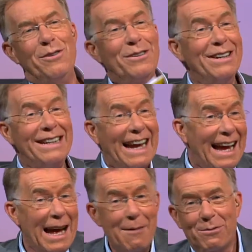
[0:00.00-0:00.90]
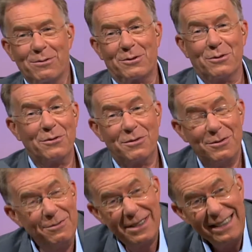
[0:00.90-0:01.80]
You can get apples all
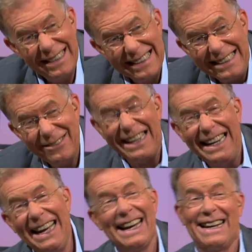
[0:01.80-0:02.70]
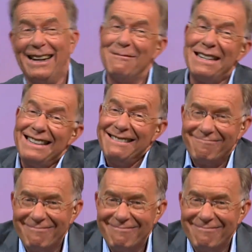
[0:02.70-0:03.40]
through you the... Can, you can, but I mean...